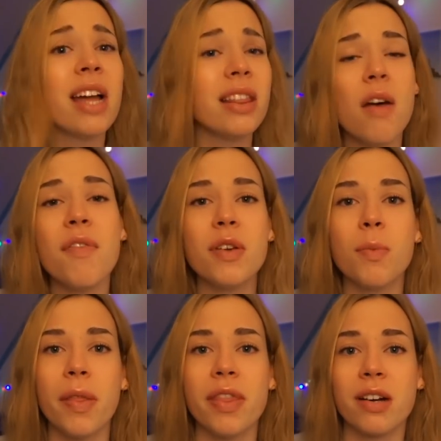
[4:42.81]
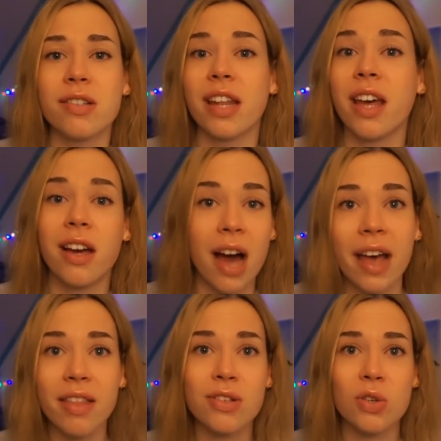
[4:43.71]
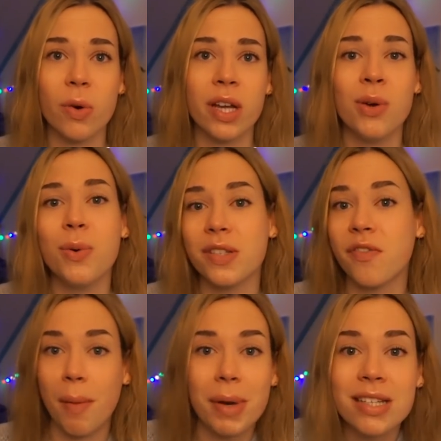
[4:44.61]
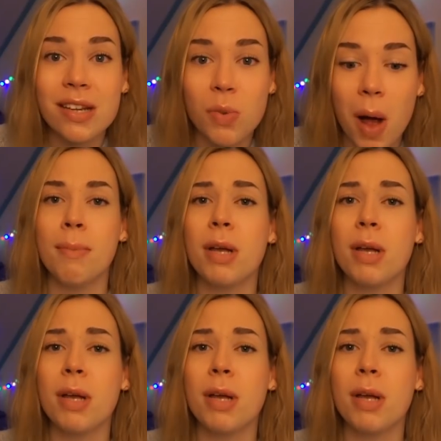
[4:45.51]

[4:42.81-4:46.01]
I love it when there's like a guy in the story who is a feminist as well,